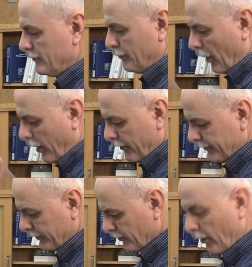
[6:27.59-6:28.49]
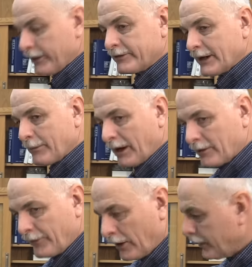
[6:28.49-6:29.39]
part of this is always think about
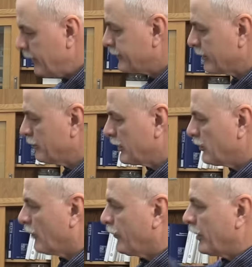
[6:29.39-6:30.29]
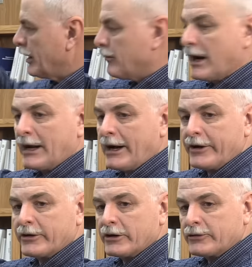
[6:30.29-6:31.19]
the foundation, but don't forget about how
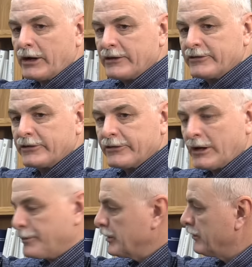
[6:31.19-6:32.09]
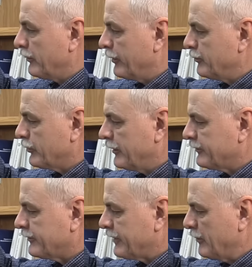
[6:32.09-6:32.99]
you're going to transition up into the rim
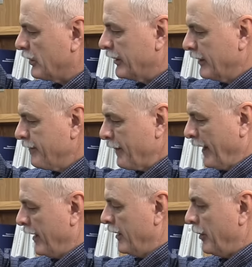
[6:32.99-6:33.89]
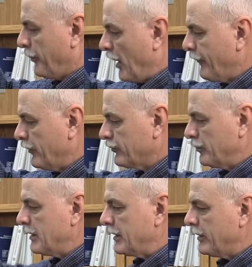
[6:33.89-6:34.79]
joist assembly. The preference
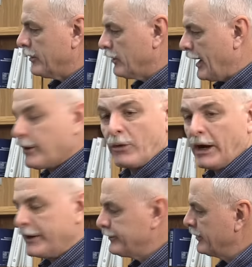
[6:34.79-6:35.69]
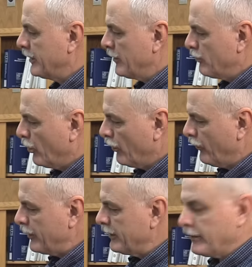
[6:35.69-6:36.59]
would be here, likewise, move
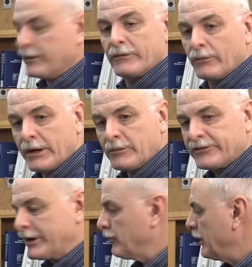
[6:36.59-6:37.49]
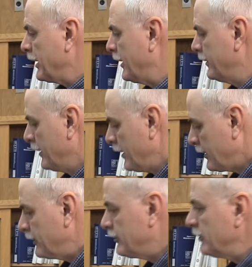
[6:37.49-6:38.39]
the uh, rim assembly in,
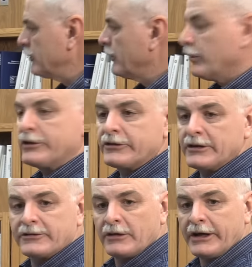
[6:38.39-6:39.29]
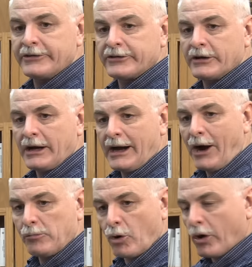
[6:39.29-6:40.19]
continue the rigid insulation
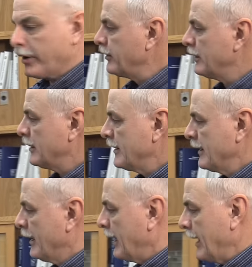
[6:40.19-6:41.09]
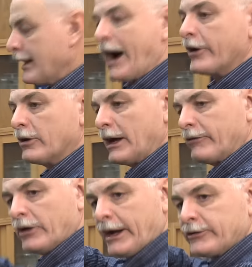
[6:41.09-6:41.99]
outboard, and now you'll have
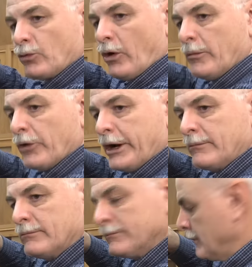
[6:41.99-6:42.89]
a nice warm rim